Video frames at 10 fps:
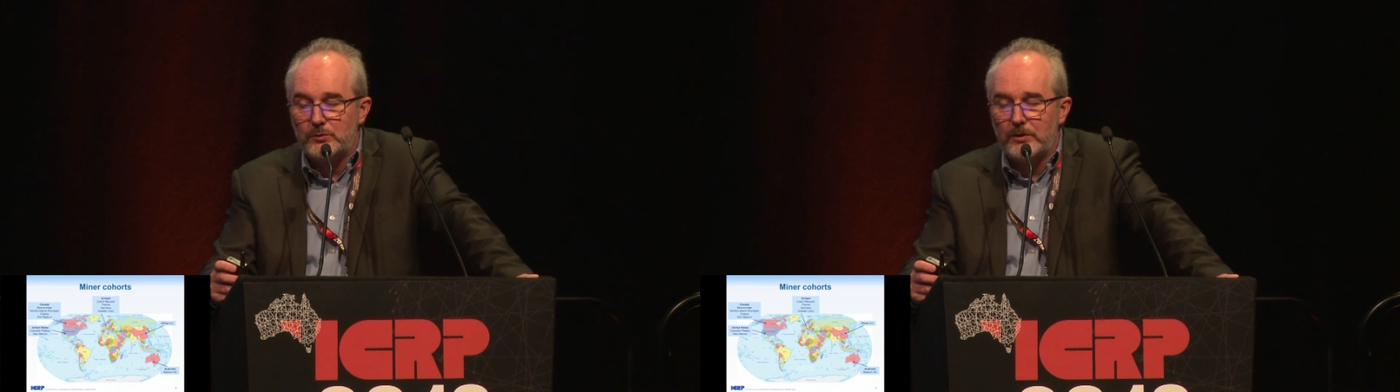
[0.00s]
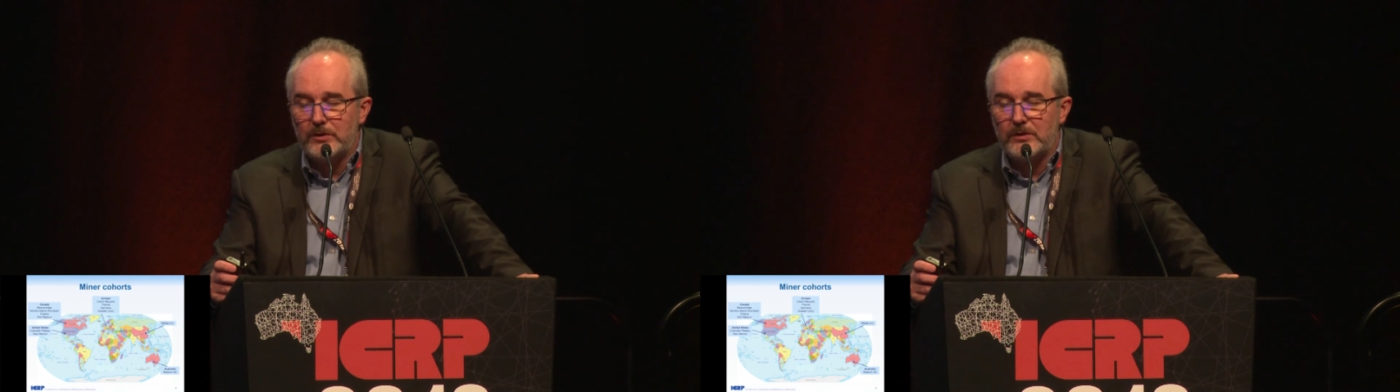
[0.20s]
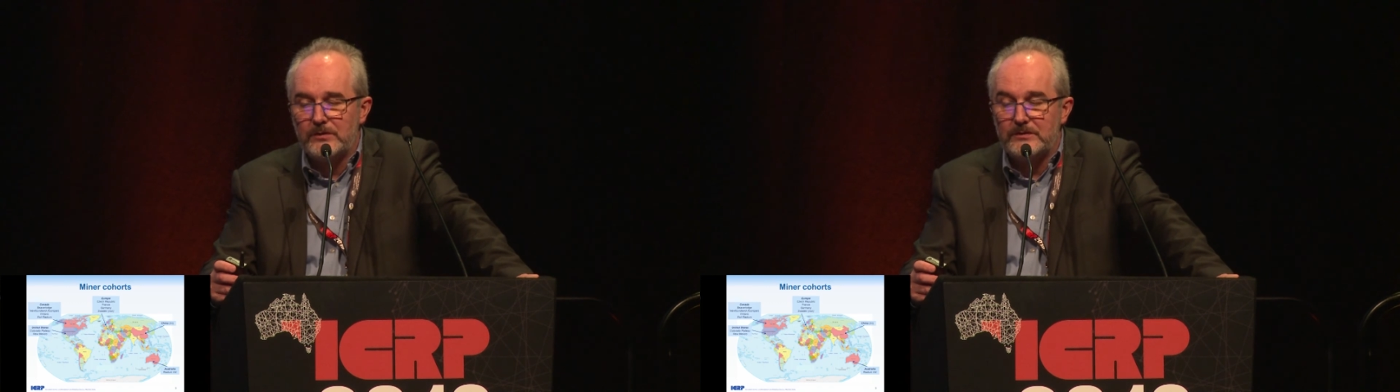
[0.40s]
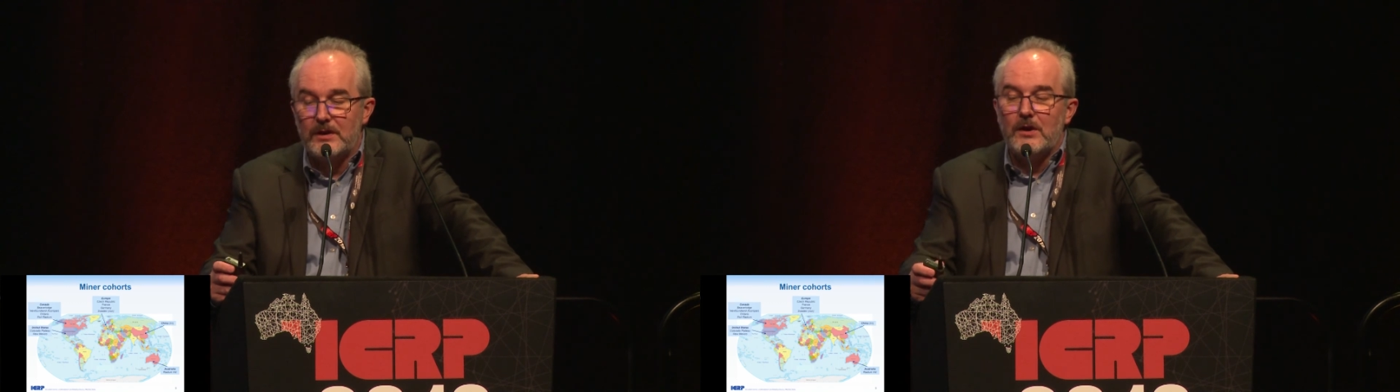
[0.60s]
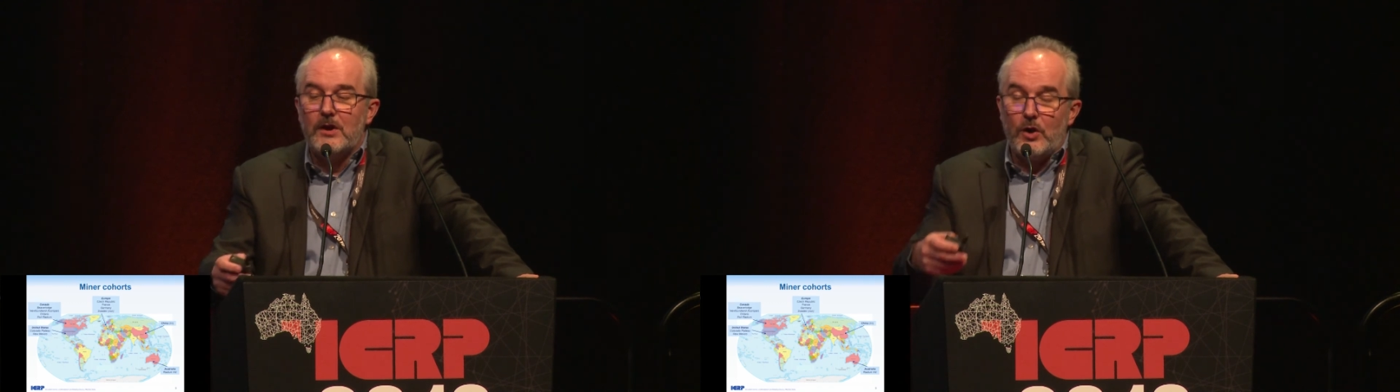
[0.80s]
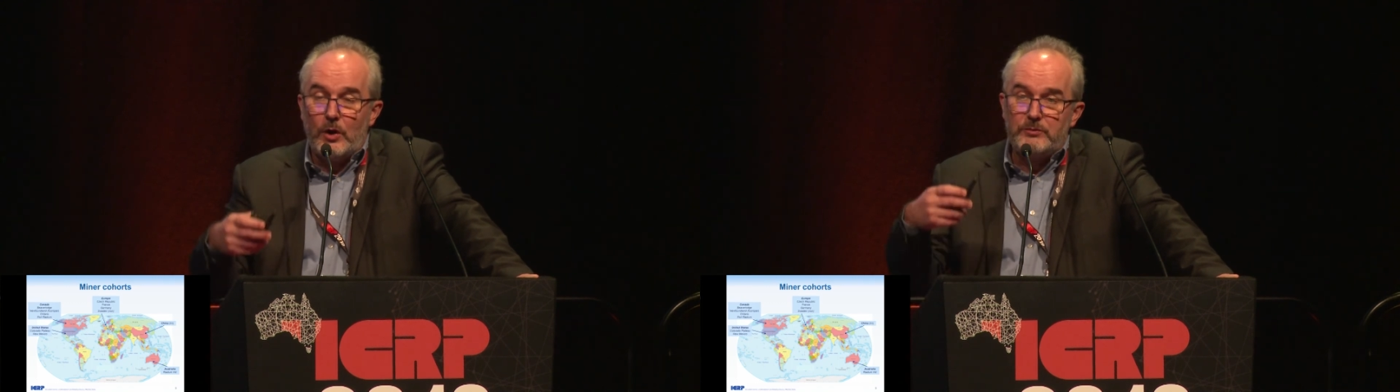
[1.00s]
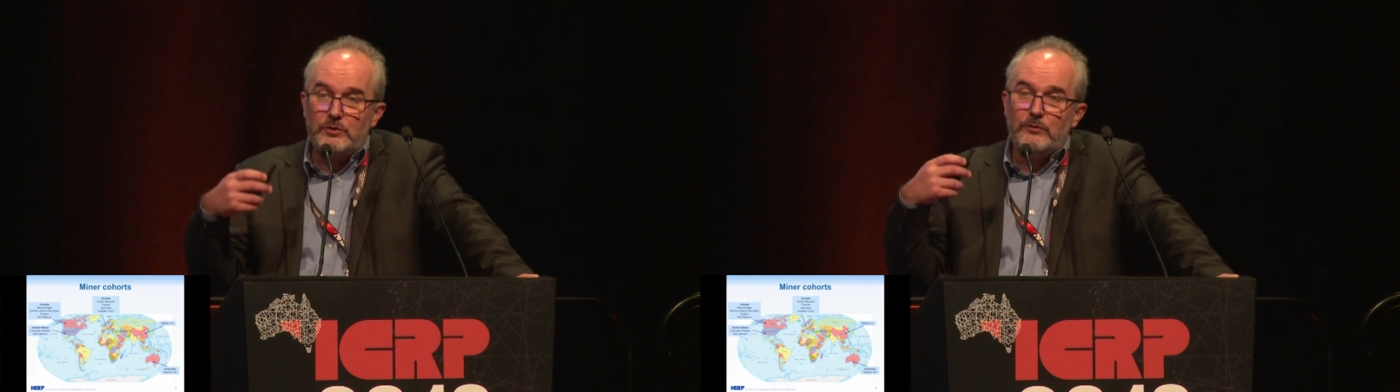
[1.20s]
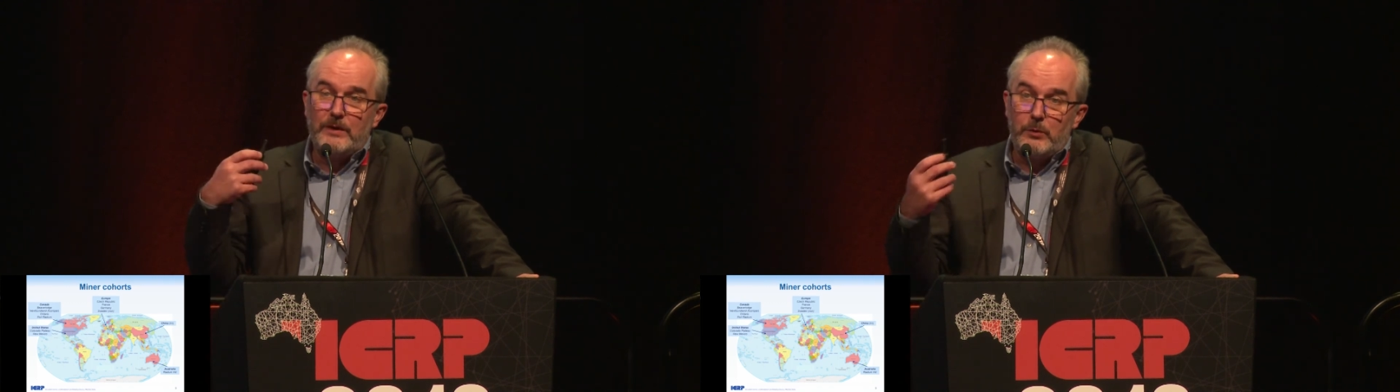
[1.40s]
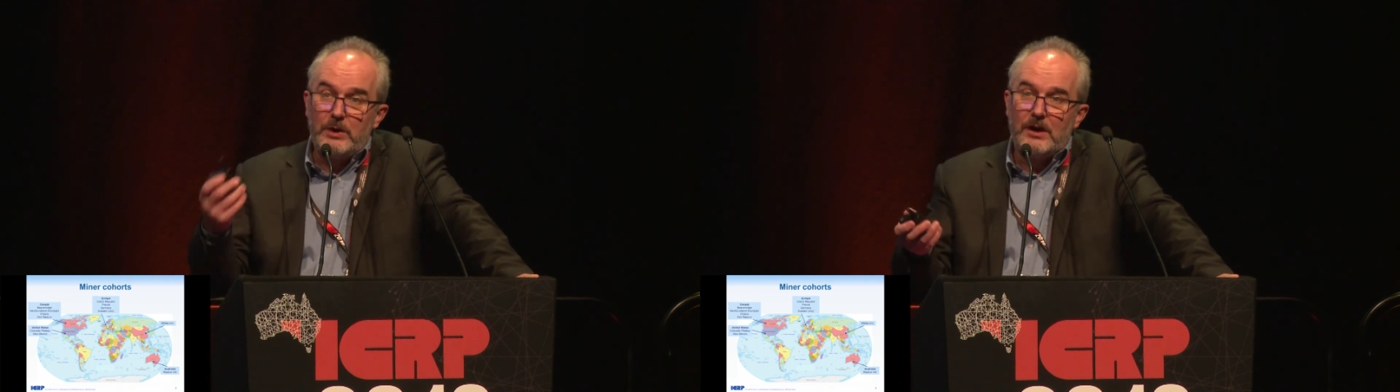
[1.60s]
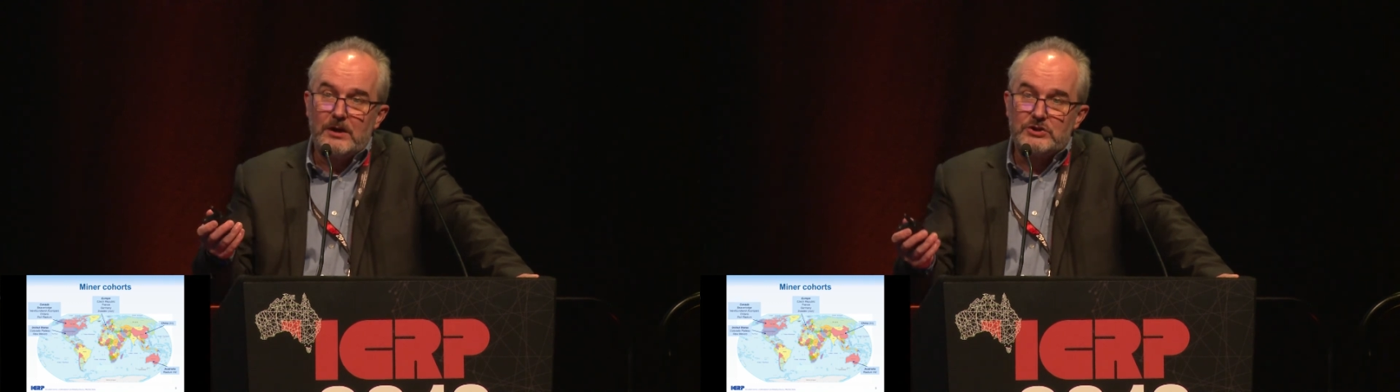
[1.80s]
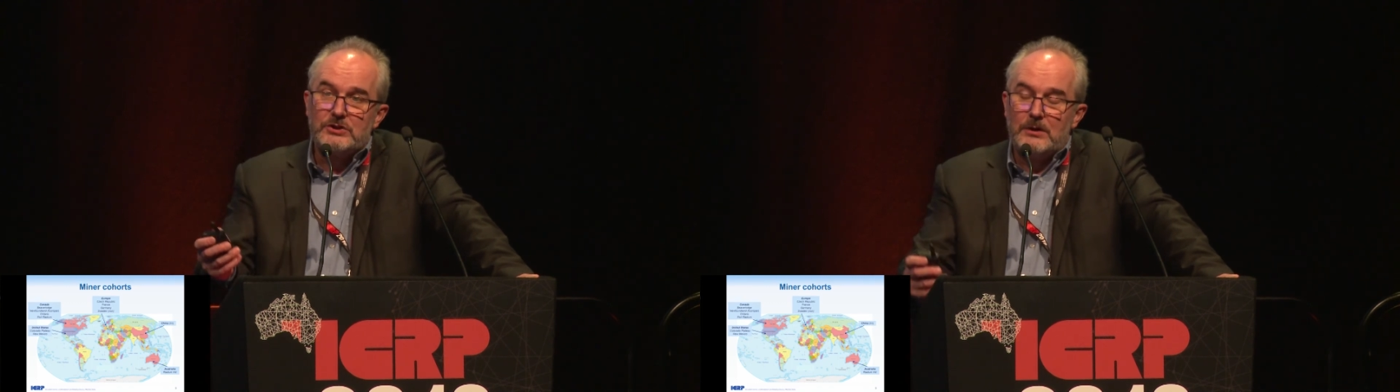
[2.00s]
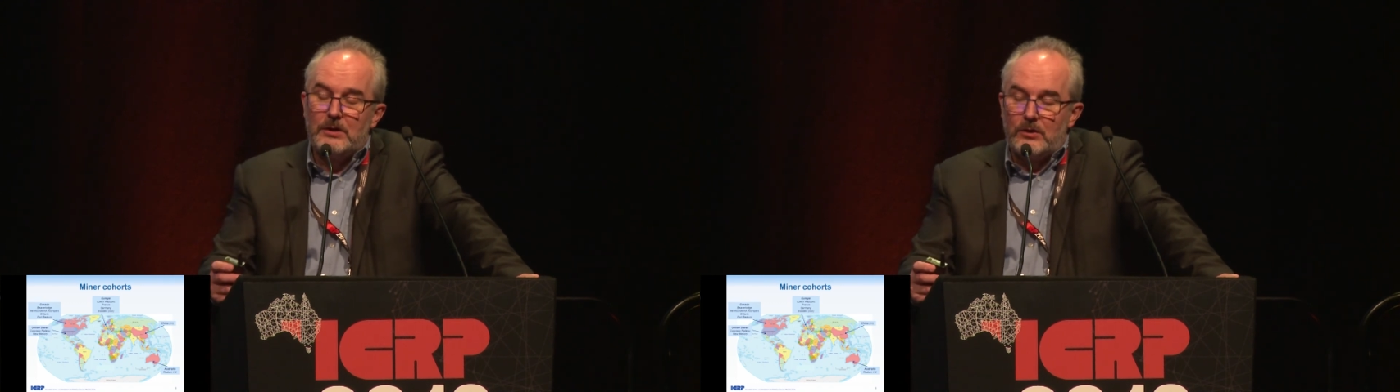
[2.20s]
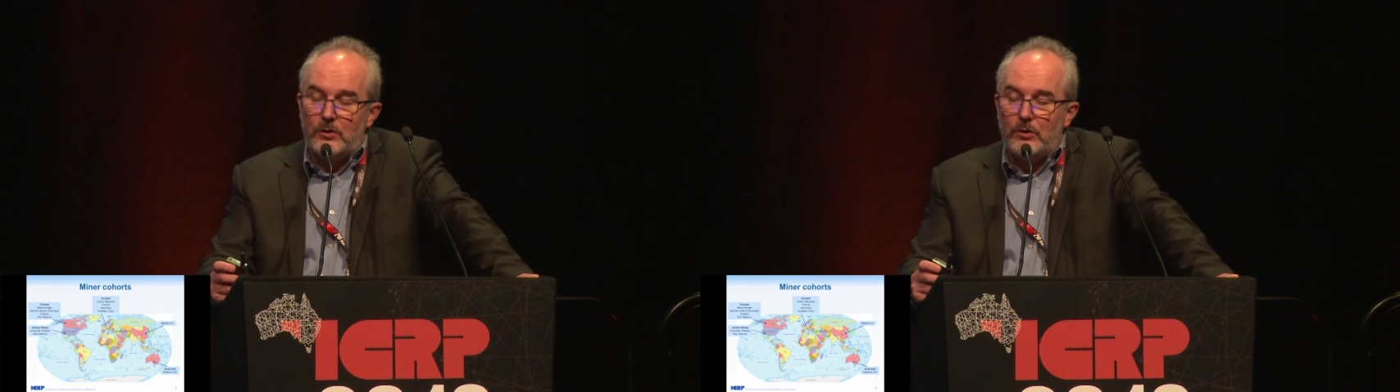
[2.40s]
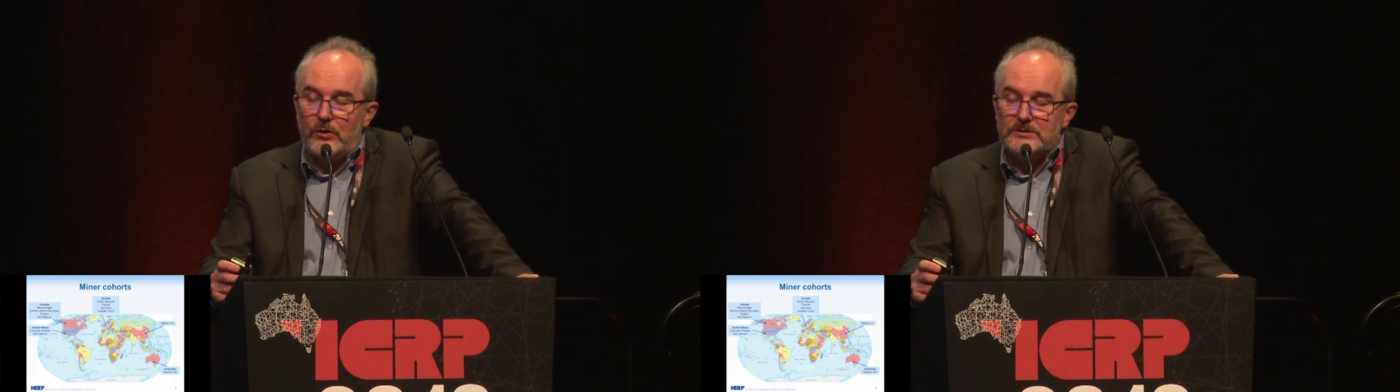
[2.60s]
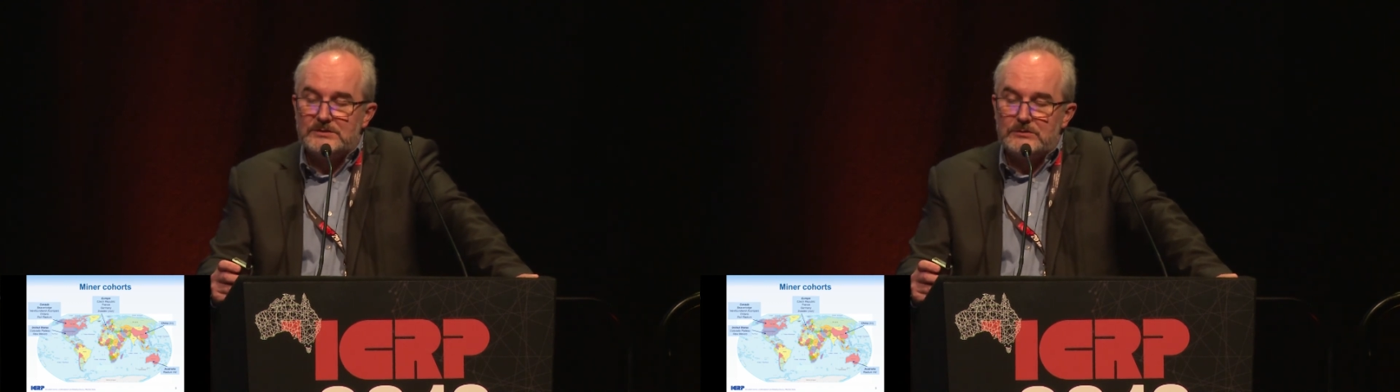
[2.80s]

workers, up to very large cohorts.